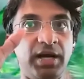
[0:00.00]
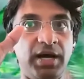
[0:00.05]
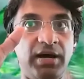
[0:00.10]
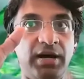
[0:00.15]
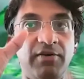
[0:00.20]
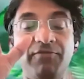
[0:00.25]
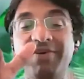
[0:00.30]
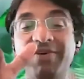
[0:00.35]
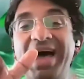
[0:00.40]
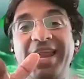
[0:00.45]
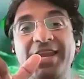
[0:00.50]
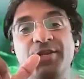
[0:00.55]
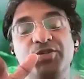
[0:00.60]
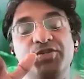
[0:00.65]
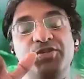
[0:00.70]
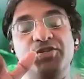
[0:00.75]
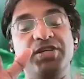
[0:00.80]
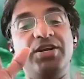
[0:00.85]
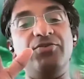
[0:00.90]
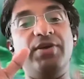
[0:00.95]
value
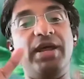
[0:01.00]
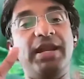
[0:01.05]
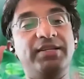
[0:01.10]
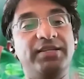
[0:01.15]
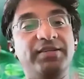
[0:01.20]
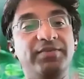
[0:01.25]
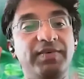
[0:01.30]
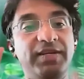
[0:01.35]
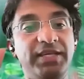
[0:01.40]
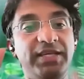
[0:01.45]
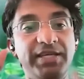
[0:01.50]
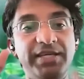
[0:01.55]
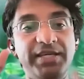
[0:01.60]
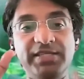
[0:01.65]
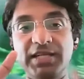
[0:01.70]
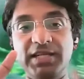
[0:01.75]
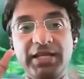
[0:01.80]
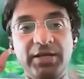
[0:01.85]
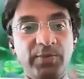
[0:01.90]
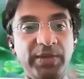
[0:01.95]
chain relatively
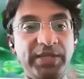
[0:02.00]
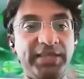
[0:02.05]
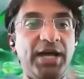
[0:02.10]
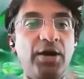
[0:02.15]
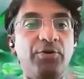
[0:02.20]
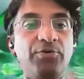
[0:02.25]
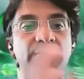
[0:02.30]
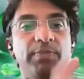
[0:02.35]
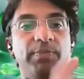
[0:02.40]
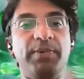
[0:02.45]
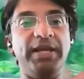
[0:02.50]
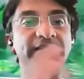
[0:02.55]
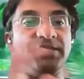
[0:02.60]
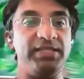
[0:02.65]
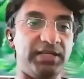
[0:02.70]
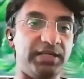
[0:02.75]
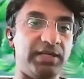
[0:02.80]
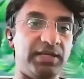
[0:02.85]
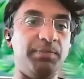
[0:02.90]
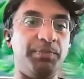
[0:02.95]
easily without
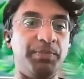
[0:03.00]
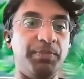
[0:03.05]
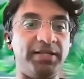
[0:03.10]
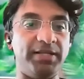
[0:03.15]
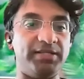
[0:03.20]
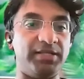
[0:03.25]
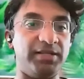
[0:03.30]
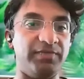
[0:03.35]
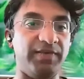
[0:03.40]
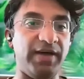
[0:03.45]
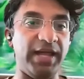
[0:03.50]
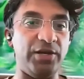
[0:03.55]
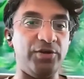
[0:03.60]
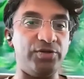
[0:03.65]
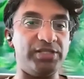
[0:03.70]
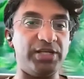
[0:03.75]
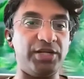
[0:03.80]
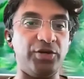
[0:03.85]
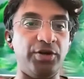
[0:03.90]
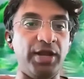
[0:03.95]
replacing parts of the value
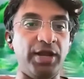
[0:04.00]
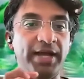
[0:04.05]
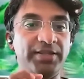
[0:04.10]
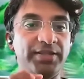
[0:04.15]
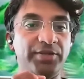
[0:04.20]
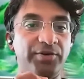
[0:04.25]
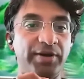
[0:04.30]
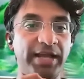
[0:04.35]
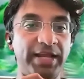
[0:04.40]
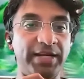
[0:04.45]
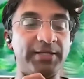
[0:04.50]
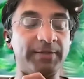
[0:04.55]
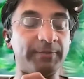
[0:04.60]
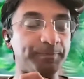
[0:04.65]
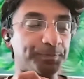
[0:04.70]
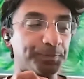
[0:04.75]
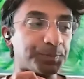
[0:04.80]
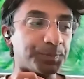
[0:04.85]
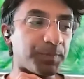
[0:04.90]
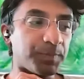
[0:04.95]
chain on either end.
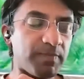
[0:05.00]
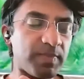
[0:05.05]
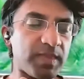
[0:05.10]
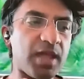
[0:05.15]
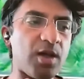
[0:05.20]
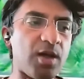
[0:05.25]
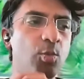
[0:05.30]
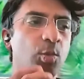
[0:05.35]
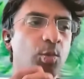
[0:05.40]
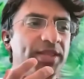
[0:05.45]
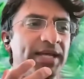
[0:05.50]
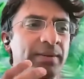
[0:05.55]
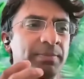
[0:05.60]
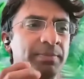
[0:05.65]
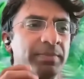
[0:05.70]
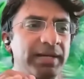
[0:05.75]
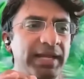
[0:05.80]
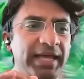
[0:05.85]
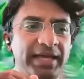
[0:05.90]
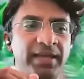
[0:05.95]

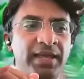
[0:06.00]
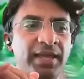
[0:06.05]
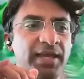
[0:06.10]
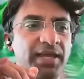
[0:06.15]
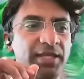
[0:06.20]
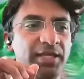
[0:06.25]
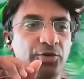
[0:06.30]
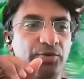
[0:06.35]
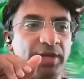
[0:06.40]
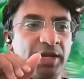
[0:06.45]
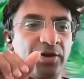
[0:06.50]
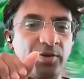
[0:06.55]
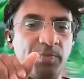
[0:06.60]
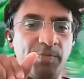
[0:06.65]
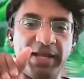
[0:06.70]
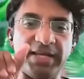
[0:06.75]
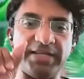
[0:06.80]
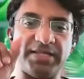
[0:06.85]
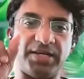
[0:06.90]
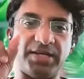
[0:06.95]
You can
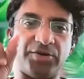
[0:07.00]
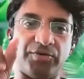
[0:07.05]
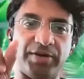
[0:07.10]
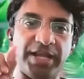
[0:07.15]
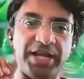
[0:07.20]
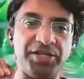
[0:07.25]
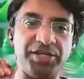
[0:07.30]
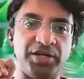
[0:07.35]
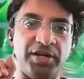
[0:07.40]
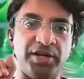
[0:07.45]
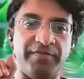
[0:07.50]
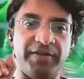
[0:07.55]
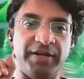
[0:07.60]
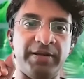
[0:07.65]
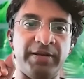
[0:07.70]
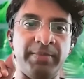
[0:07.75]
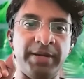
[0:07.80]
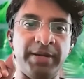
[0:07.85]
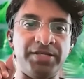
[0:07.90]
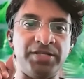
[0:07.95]
replace the creation of an
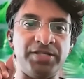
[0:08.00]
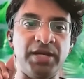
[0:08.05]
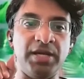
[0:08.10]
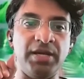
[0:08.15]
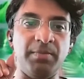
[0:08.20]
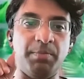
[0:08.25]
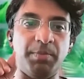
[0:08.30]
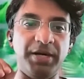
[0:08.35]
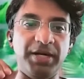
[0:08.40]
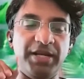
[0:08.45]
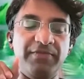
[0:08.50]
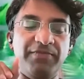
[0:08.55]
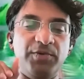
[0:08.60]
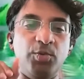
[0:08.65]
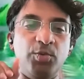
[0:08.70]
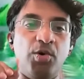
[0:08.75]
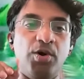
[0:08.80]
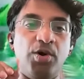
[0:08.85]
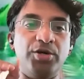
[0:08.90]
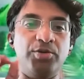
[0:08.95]
image, but if you
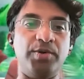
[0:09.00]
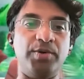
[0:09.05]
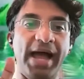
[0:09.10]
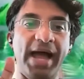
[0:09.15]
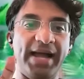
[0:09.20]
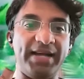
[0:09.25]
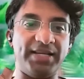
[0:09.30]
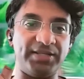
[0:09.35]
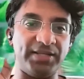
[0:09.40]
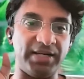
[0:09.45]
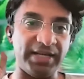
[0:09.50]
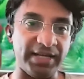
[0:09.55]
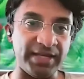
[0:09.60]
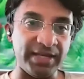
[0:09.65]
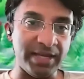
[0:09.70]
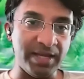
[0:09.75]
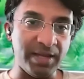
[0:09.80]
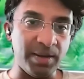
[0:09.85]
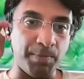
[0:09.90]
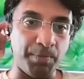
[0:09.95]
want to actually
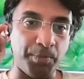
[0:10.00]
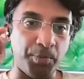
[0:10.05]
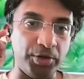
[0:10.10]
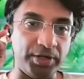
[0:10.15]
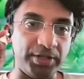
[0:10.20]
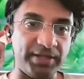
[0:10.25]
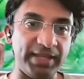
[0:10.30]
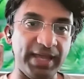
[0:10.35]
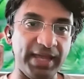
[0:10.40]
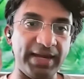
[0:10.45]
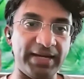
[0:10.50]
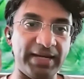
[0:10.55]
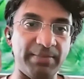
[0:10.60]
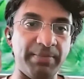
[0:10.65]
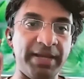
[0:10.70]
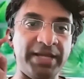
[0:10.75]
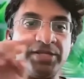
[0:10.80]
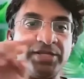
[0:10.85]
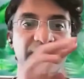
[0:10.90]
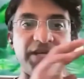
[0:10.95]
put that
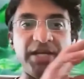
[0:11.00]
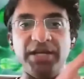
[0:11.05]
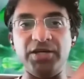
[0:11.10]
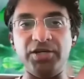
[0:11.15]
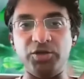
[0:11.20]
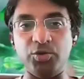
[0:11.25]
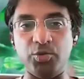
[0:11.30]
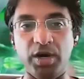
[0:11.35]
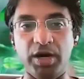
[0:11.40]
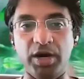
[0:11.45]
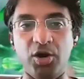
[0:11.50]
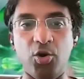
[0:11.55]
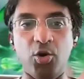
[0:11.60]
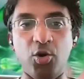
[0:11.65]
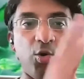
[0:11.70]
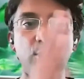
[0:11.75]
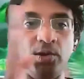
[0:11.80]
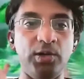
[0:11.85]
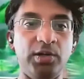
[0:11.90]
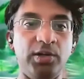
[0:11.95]
image into a
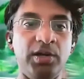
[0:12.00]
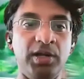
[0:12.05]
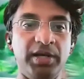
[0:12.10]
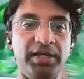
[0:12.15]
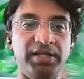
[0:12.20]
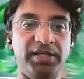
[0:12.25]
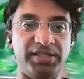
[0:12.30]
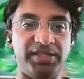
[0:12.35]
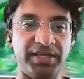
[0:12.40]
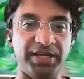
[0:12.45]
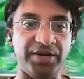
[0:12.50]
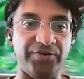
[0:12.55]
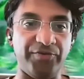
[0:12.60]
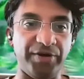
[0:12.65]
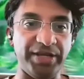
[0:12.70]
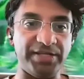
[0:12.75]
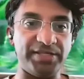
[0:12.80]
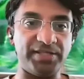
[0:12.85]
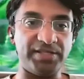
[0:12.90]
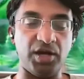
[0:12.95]
whole
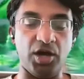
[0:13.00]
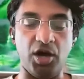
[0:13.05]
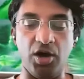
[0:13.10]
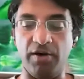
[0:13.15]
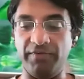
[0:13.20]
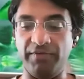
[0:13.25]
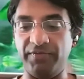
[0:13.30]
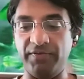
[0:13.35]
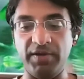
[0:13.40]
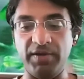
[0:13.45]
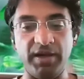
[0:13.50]
series of